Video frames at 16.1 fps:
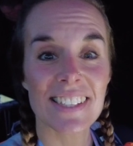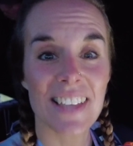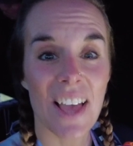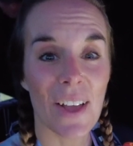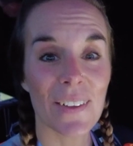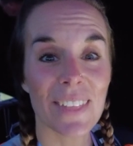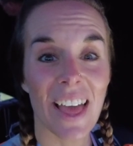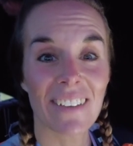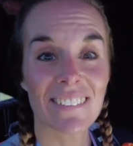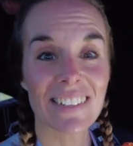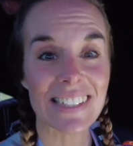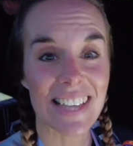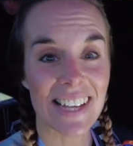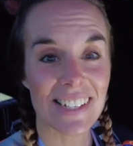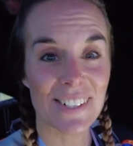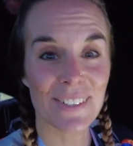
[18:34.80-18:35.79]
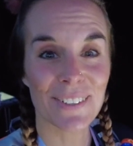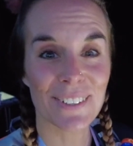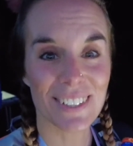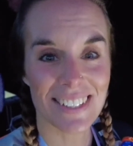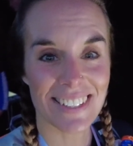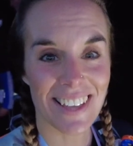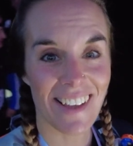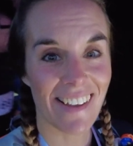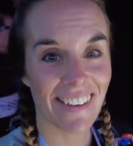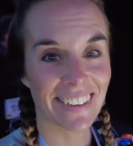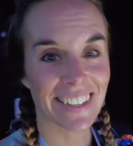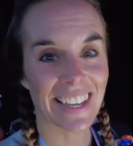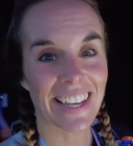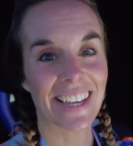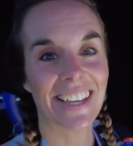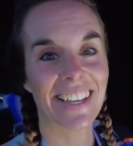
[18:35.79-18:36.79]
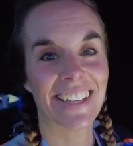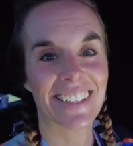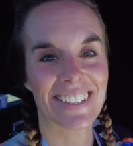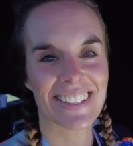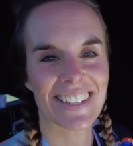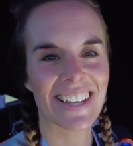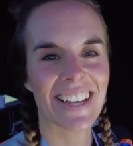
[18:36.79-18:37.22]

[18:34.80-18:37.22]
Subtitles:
So that was a short circuit.